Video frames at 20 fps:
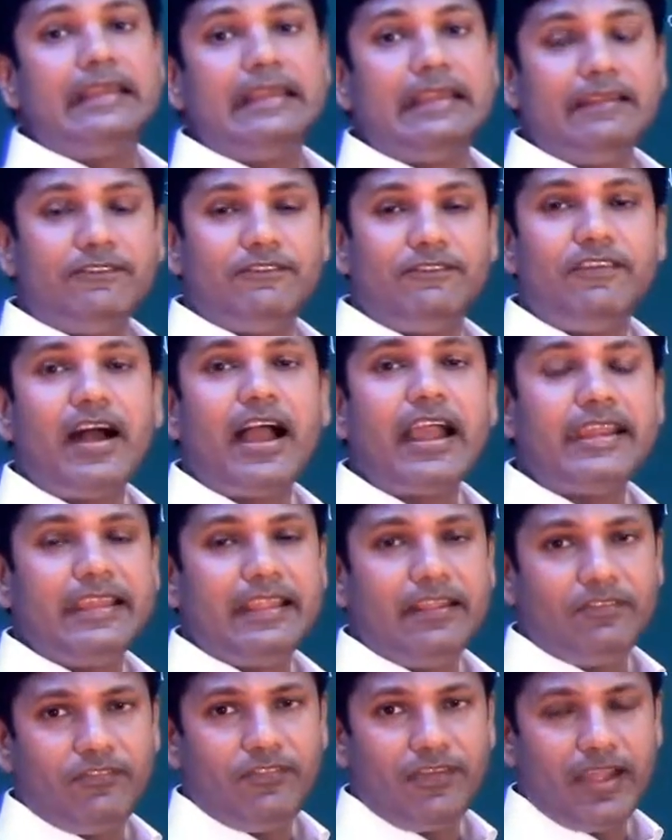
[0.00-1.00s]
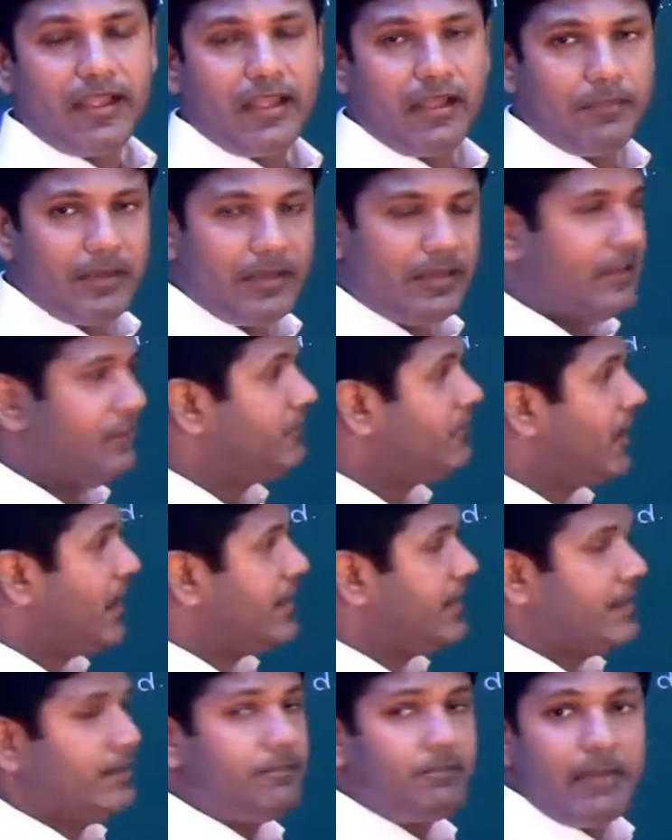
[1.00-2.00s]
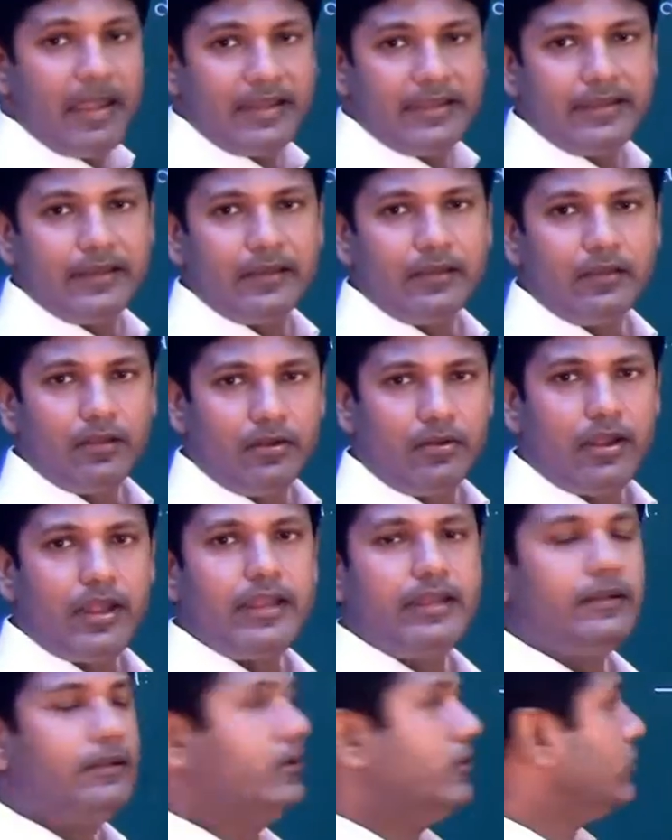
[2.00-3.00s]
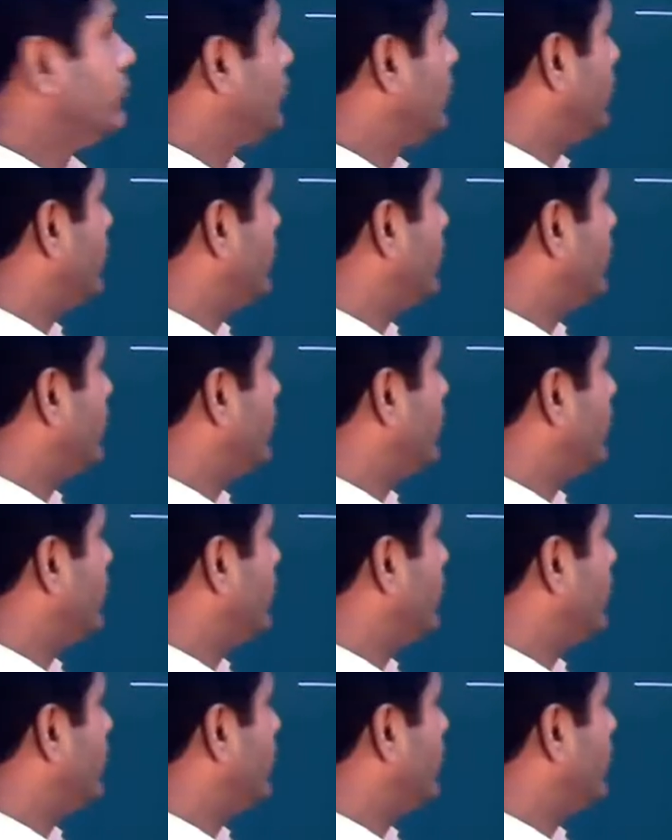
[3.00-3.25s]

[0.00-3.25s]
dividing pattern. All right, so